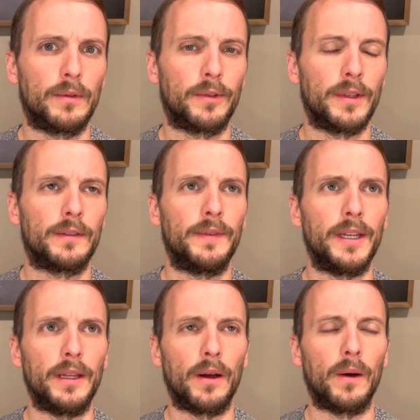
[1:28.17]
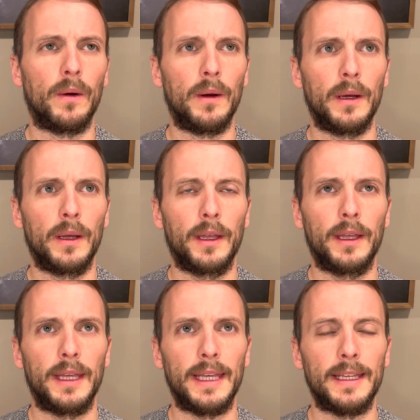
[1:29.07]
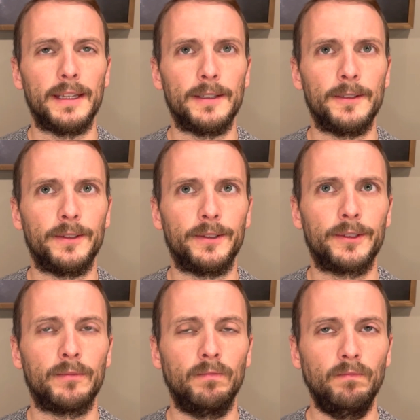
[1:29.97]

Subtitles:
for this video is